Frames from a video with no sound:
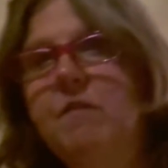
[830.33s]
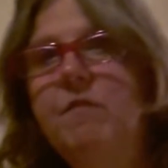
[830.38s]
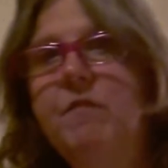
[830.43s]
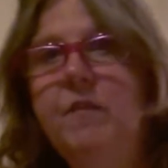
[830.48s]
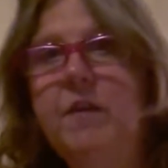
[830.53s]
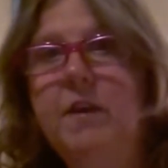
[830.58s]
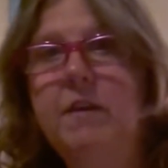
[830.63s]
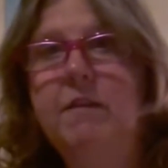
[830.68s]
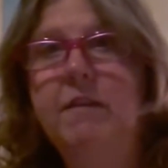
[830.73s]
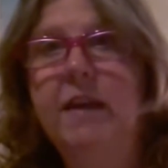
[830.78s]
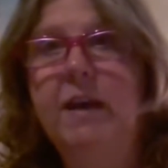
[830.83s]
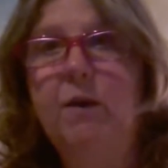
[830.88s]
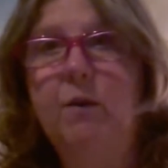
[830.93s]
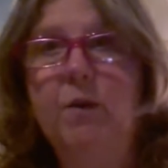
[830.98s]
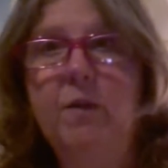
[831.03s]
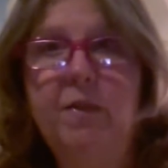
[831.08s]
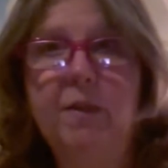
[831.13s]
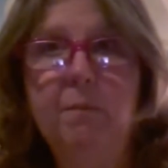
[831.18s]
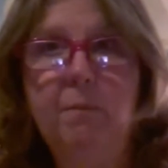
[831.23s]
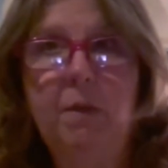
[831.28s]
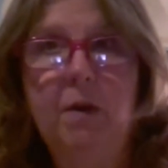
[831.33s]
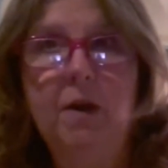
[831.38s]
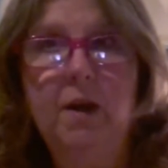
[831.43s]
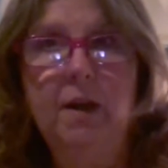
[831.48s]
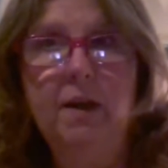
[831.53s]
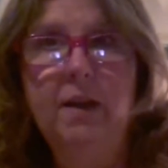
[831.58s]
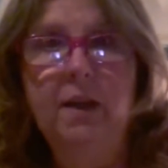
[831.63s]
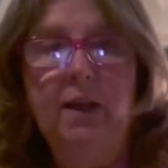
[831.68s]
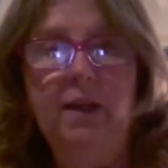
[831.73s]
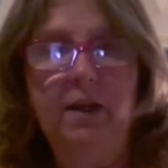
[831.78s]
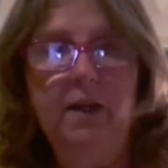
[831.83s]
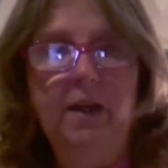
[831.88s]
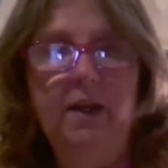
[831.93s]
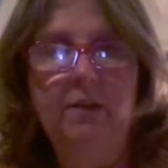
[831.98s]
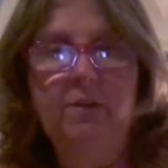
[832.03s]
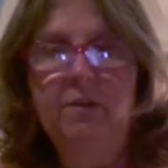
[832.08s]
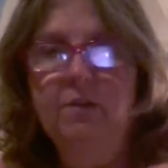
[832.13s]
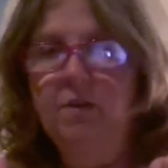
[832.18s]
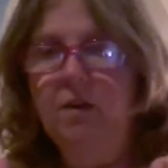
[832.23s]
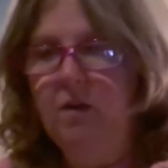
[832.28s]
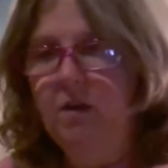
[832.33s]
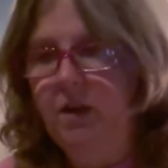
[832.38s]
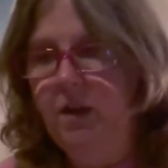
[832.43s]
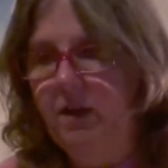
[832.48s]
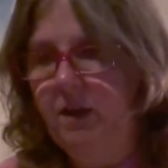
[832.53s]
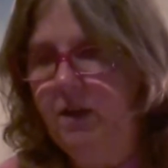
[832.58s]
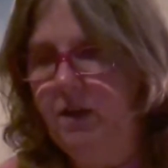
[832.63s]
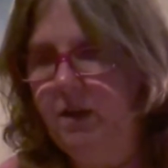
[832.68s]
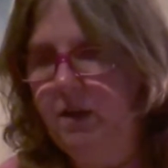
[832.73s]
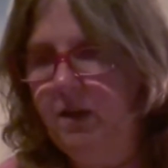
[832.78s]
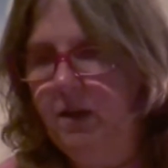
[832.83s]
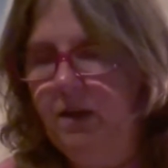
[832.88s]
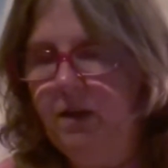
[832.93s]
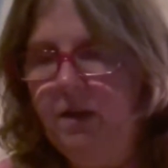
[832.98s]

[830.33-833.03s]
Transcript: fix that with the blocking. I started